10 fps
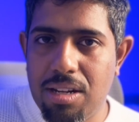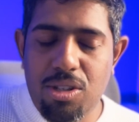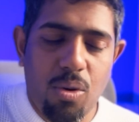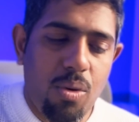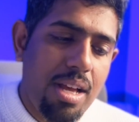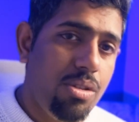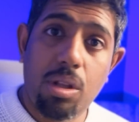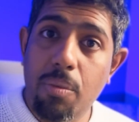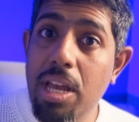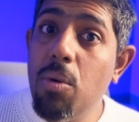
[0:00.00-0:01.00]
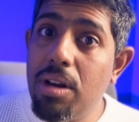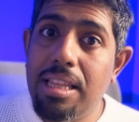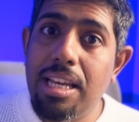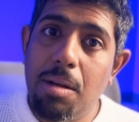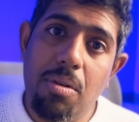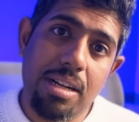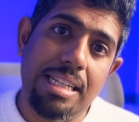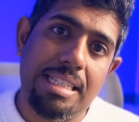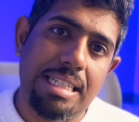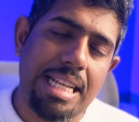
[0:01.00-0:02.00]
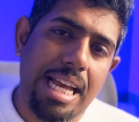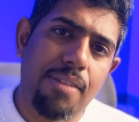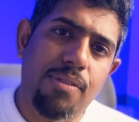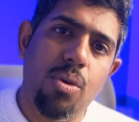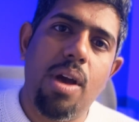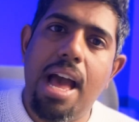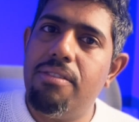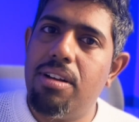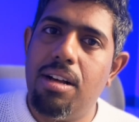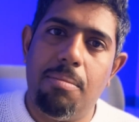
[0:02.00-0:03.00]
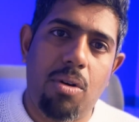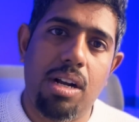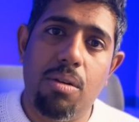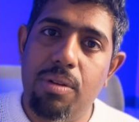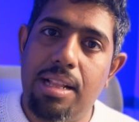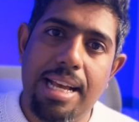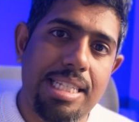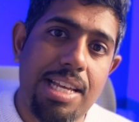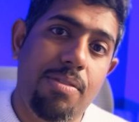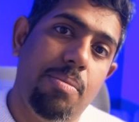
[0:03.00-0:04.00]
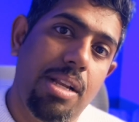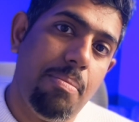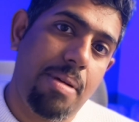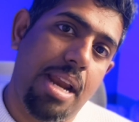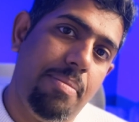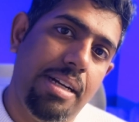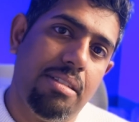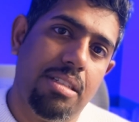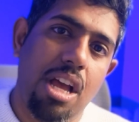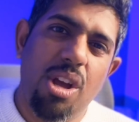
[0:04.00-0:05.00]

So, so the way you want to think about this is like if you have a model with like 7 billion parameters,